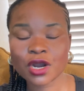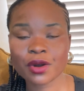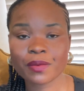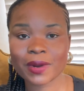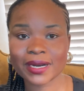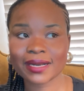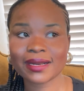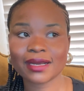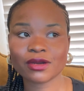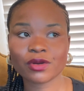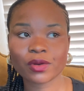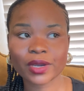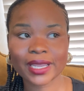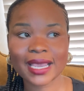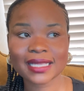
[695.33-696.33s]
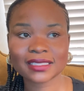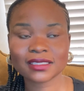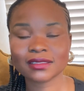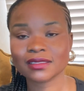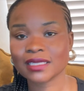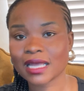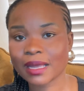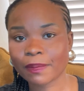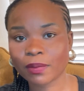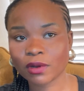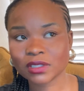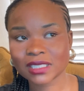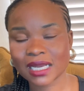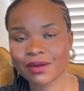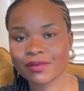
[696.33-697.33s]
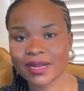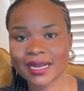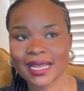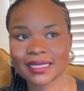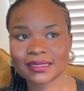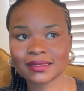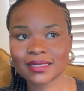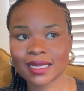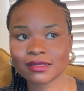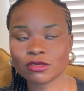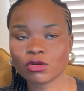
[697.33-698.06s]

rather than getting to the airport and realizing that,